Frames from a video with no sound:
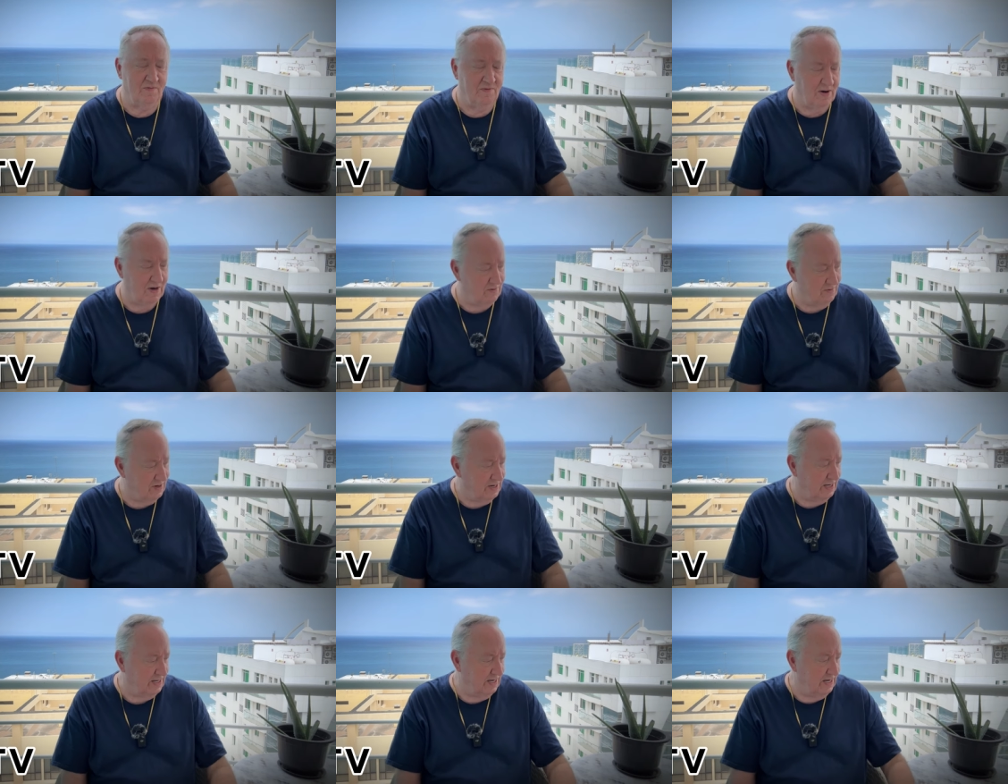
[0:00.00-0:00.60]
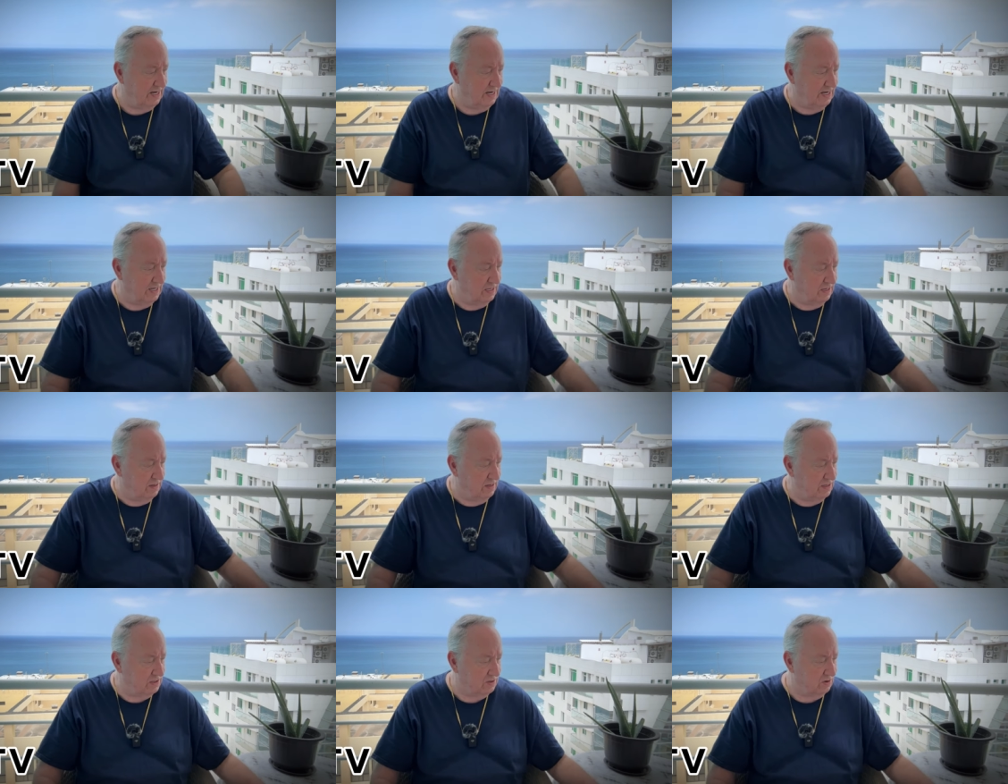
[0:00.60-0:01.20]
if I want to get into
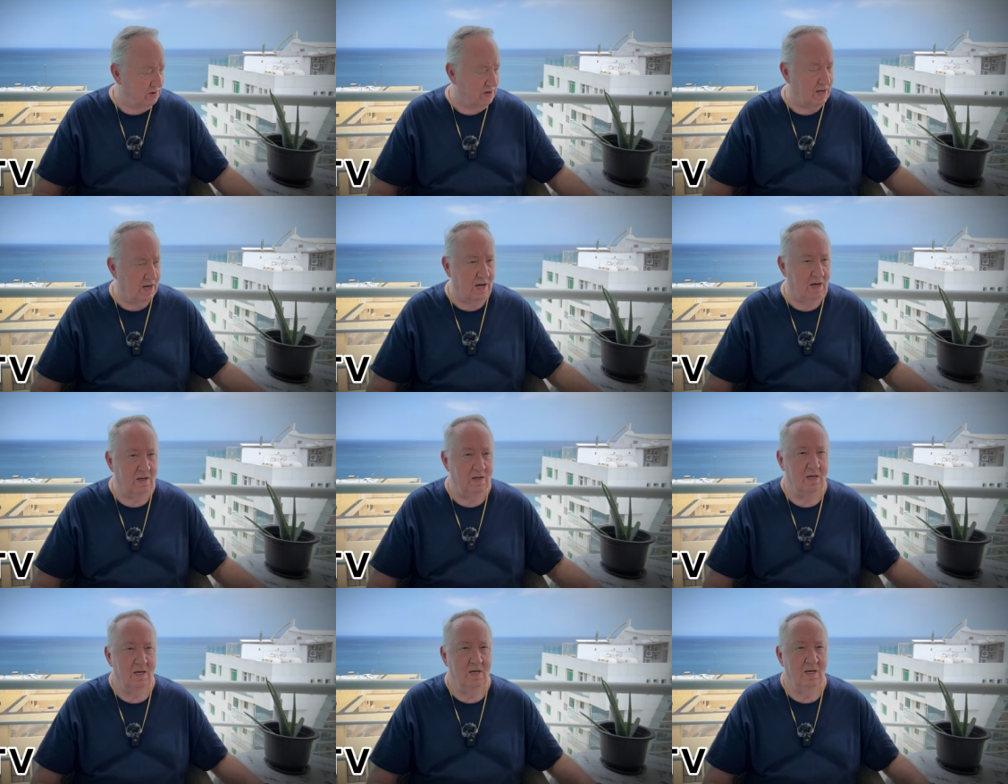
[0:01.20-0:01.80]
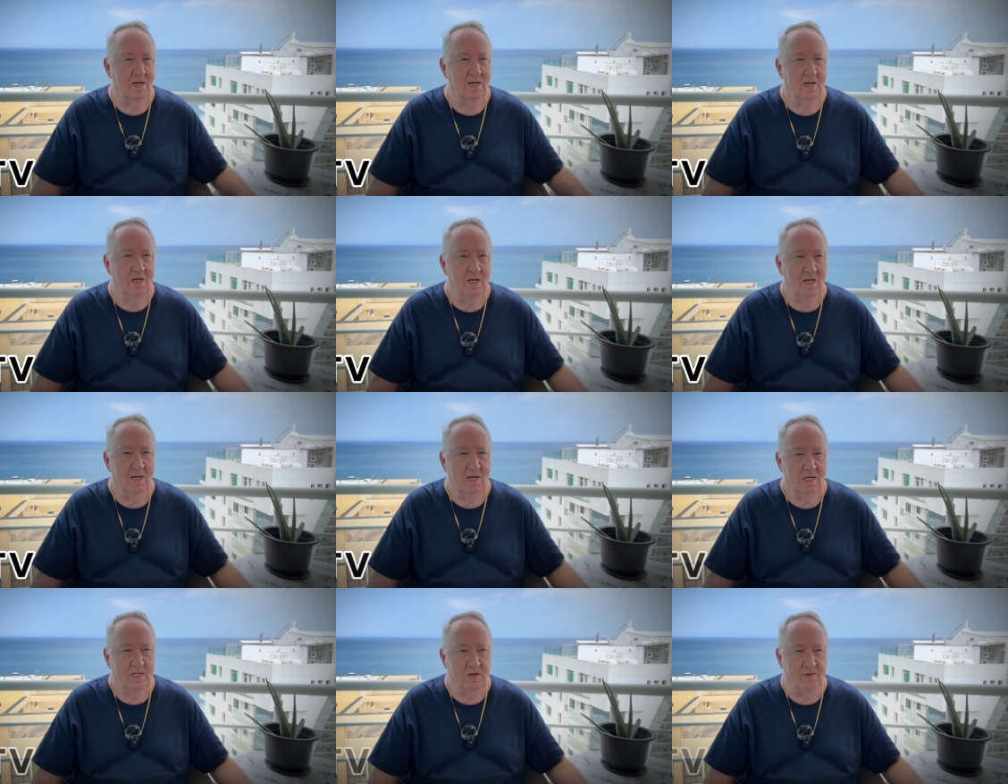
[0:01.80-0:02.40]
this or not.
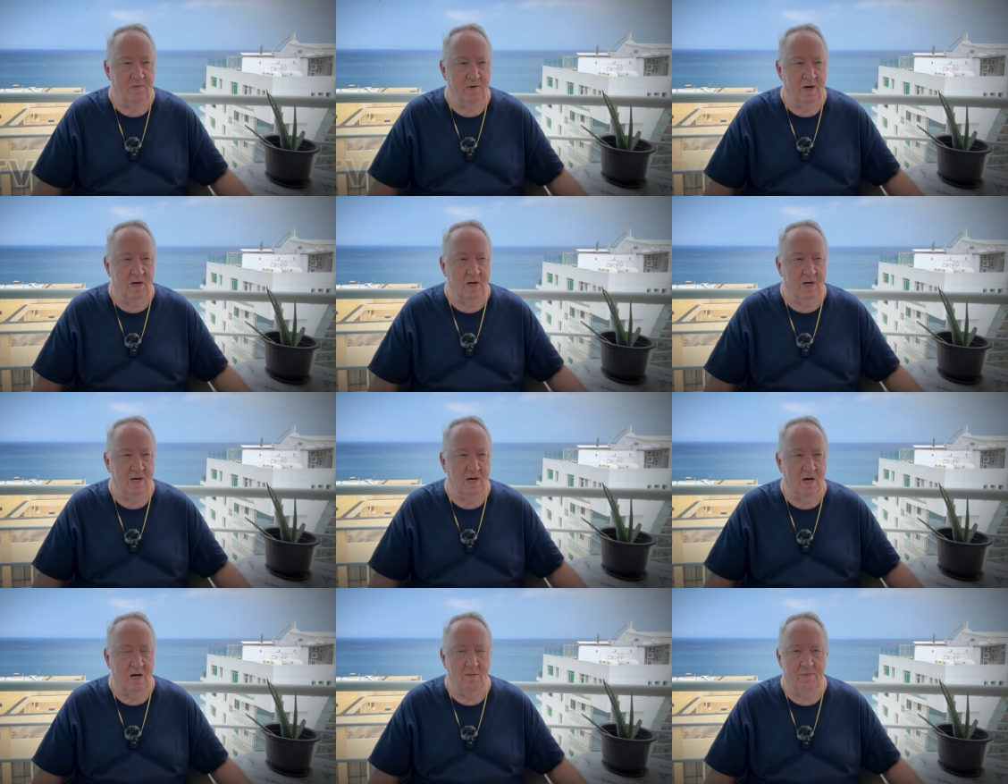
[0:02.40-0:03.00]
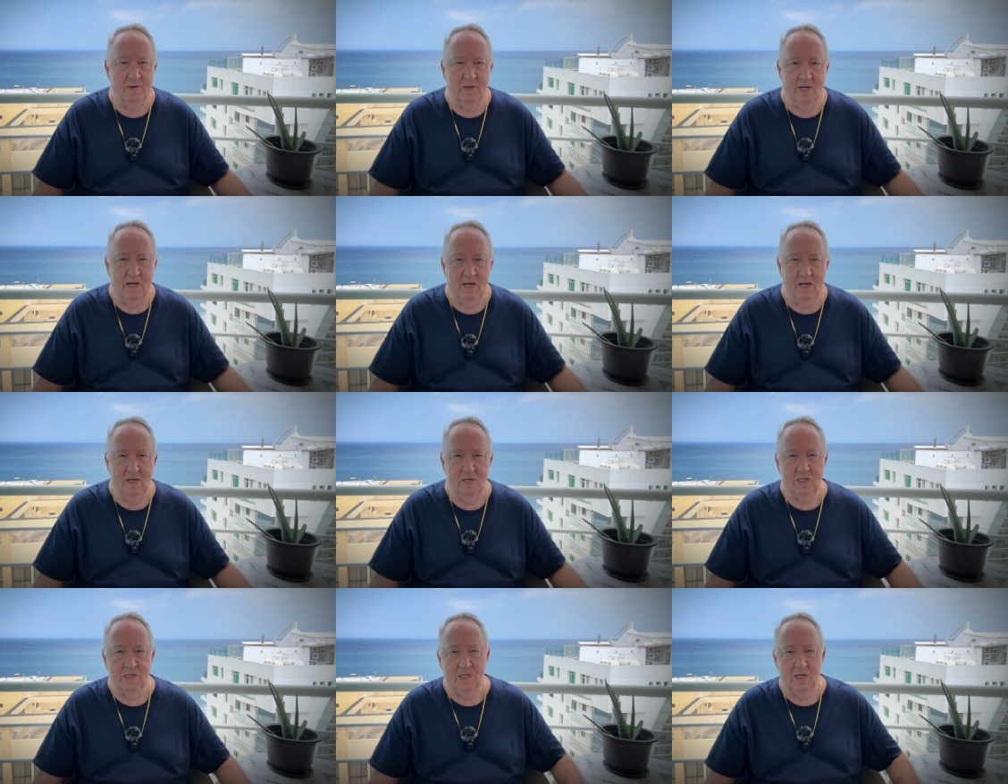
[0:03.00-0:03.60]
It's a very
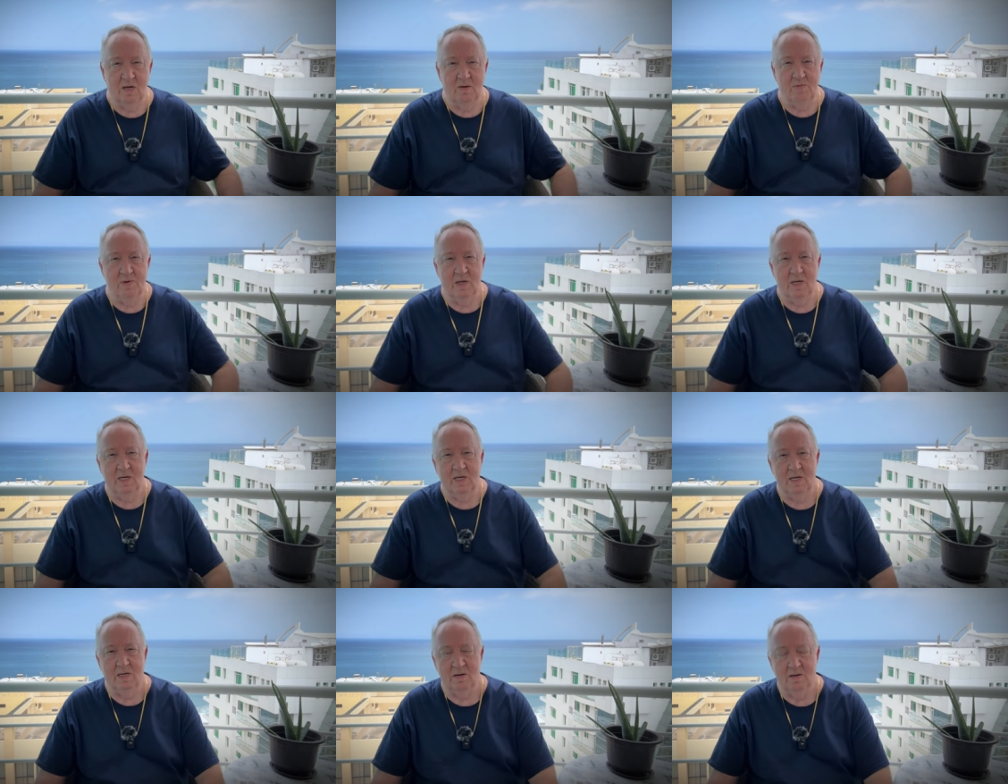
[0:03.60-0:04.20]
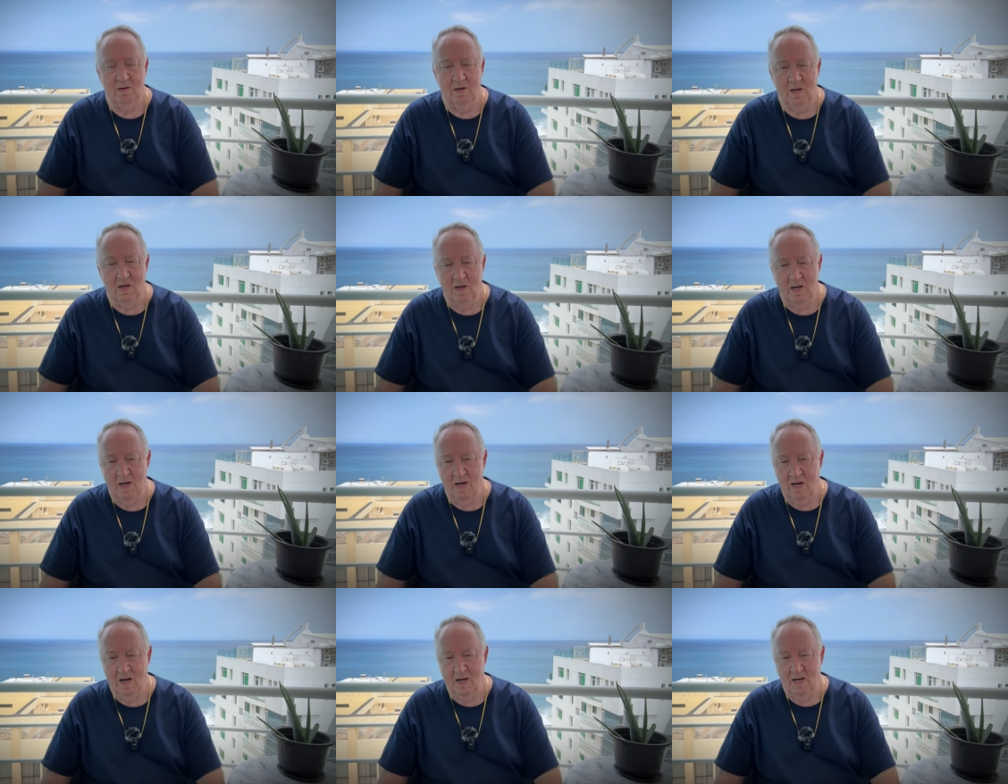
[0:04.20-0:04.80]
complicated subject, and
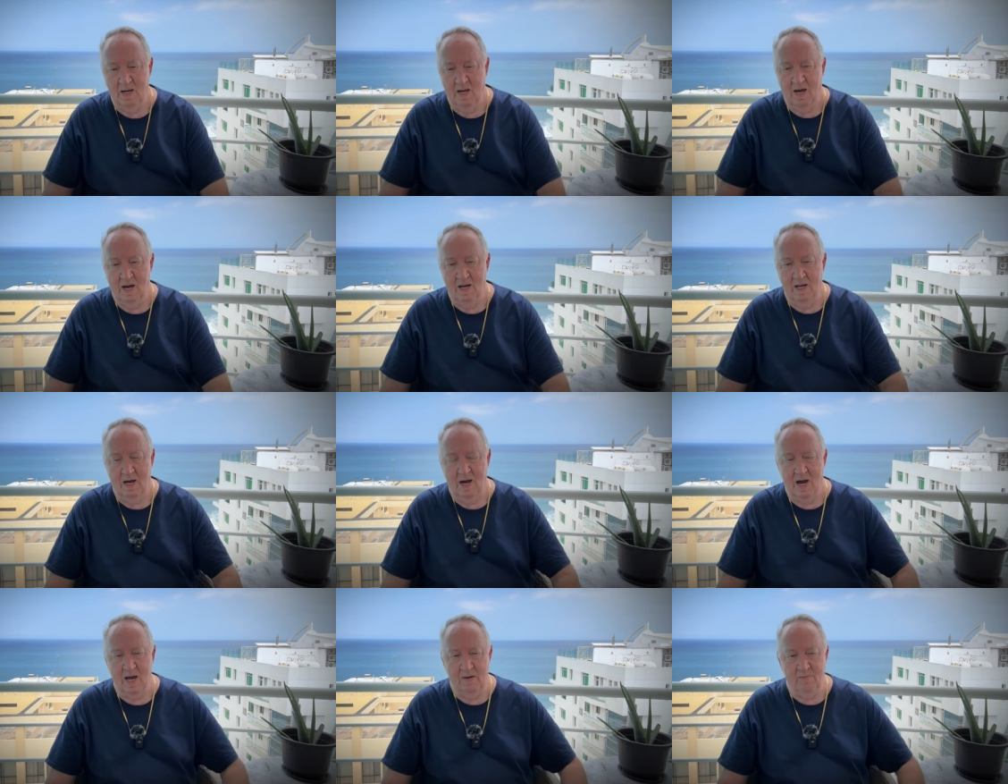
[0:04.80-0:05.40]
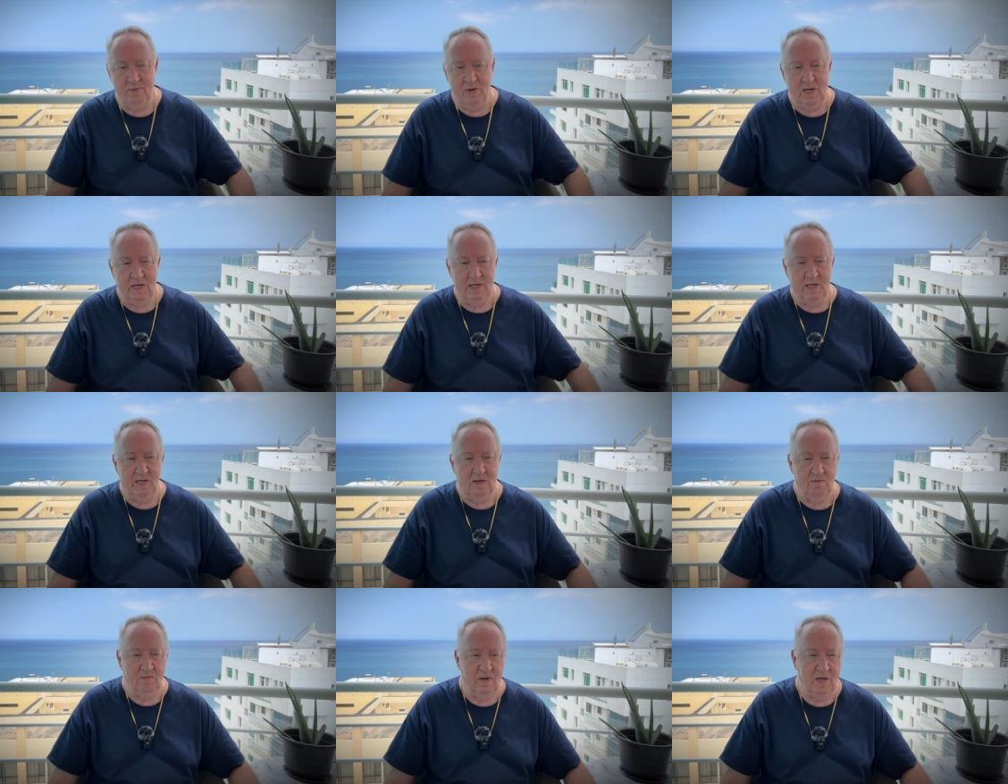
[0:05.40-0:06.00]
I, I,
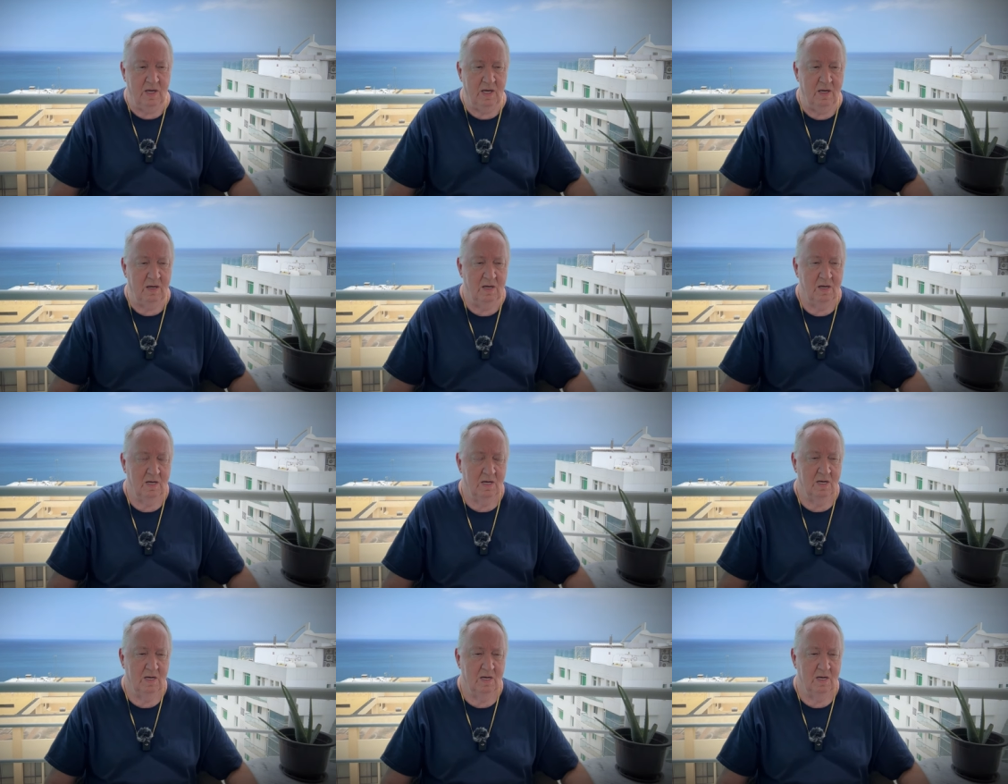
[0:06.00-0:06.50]
IPTV,